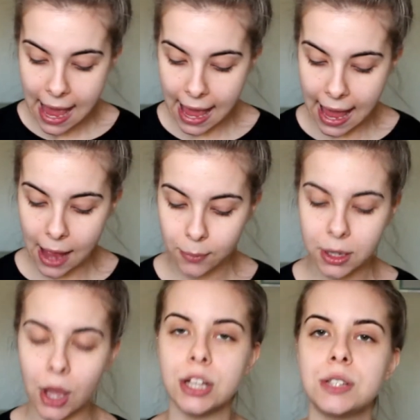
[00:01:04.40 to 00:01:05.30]
And we're
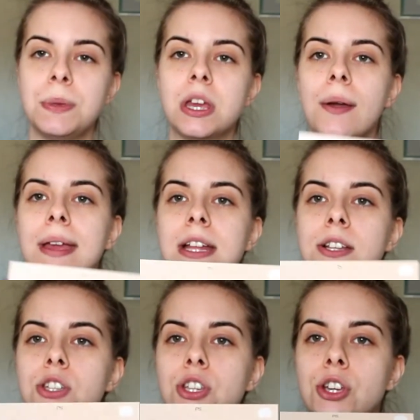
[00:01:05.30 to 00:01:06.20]
going to be going
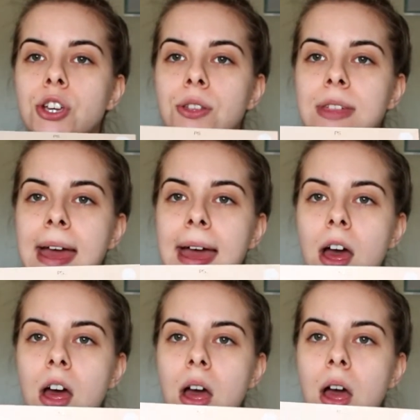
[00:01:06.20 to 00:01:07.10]
into
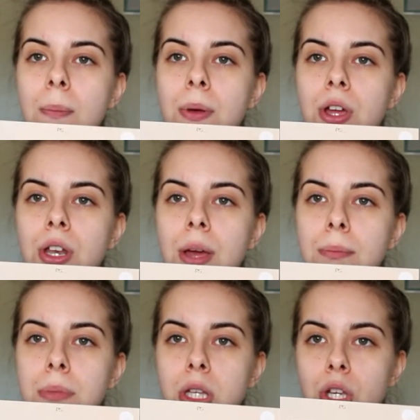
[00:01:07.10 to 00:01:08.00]
their Urban
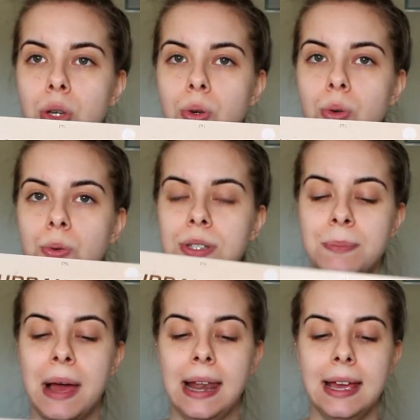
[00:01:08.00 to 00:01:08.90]
Muse
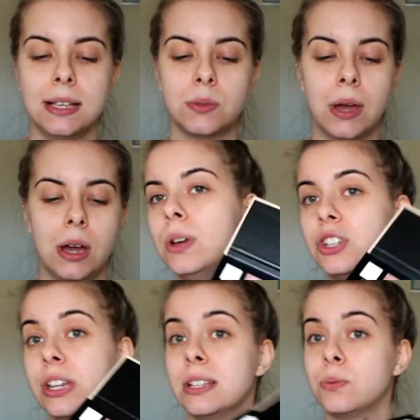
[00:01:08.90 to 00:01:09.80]
palette as well,
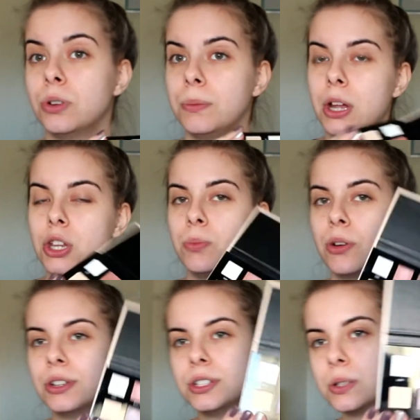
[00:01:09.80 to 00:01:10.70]
which is one of my new
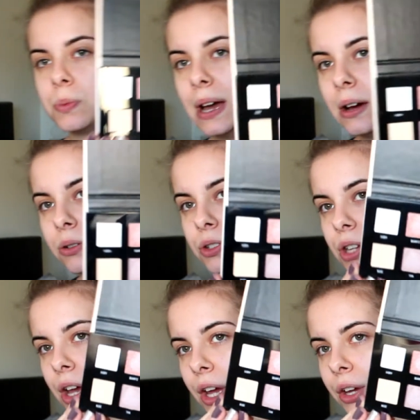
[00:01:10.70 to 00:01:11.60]
products as well.
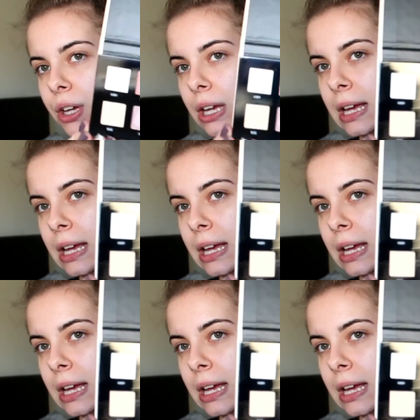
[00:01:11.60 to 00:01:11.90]
So